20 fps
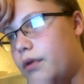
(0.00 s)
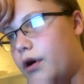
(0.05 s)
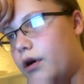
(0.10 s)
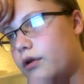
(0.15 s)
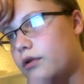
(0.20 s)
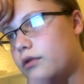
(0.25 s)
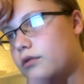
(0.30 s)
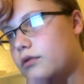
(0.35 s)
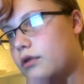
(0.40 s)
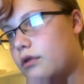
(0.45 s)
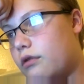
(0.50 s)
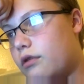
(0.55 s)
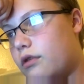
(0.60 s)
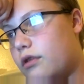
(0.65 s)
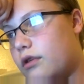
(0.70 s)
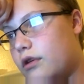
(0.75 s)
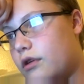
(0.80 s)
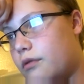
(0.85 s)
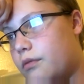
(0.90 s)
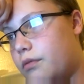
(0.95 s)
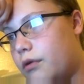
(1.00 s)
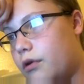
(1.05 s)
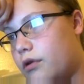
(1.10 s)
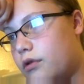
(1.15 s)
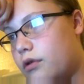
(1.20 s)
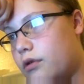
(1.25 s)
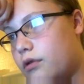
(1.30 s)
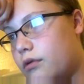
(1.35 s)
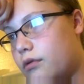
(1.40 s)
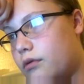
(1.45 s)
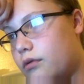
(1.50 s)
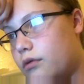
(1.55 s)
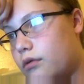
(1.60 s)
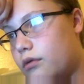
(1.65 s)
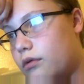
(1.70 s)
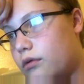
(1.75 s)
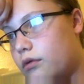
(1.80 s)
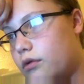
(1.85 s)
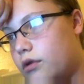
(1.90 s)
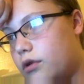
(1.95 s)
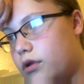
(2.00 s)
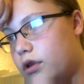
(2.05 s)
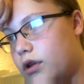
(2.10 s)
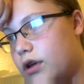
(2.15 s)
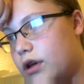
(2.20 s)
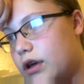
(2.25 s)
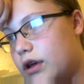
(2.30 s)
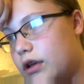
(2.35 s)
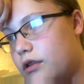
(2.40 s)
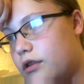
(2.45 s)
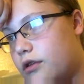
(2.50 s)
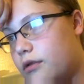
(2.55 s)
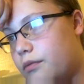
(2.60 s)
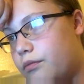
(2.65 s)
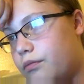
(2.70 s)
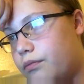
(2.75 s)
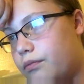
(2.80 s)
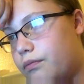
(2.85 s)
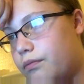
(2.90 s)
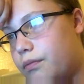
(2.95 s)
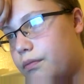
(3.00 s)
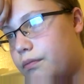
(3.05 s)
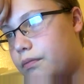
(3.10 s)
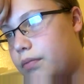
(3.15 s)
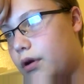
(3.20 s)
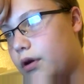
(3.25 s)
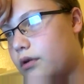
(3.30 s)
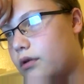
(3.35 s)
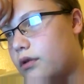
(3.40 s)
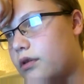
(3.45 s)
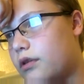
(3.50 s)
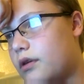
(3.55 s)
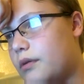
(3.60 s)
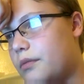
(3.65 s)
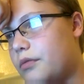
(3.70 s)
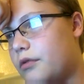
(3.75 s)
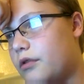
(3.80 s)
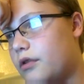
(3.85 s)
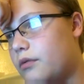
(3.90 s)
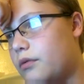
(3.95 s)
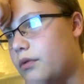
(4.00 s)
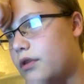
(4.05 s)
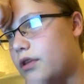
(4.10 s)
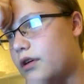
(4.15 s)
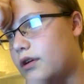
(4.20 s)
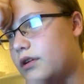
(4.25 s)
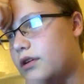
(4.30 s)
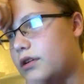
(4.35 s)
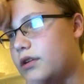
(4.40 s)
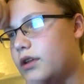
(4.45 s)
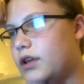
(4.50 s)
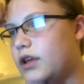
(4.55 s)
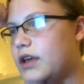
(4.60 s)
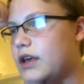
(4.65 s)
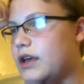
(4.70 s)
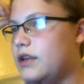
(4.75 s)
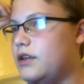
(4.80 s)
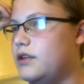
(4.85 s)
There's 6 parts. Click it. Parts separate. What's a click it?